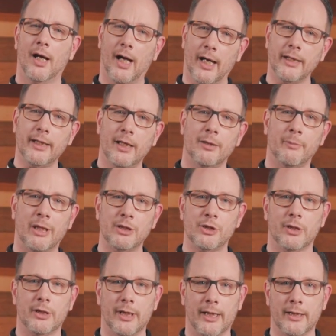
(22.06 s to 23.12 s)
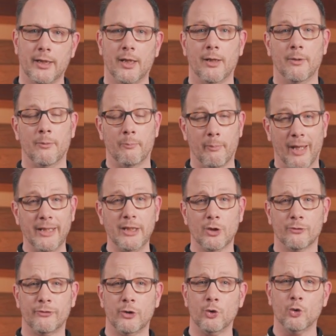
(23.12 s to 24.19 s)
I can imagine that many
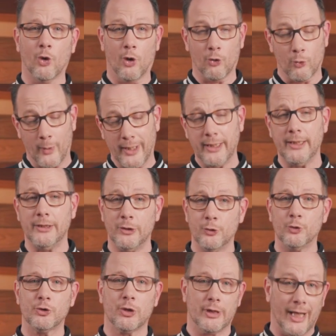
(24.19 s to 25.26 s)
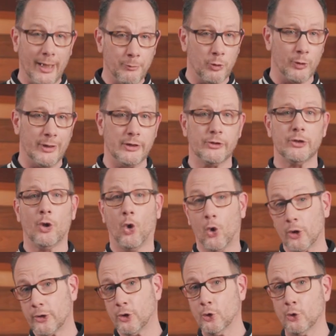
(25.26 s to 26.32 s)
of you already use libraries
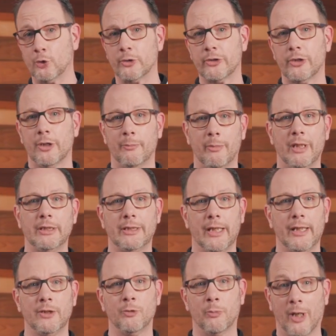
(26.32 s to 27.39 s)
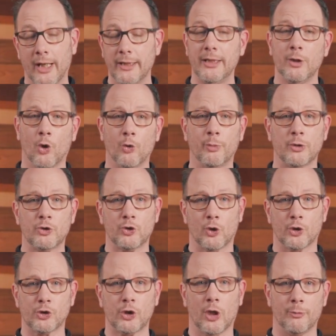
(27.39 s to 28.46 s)
or tools maintained by the open
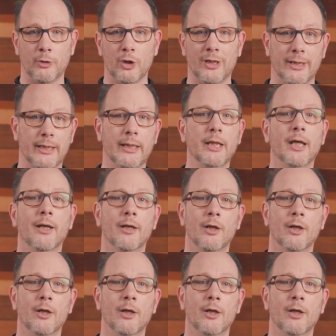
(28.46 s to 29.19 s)
source community,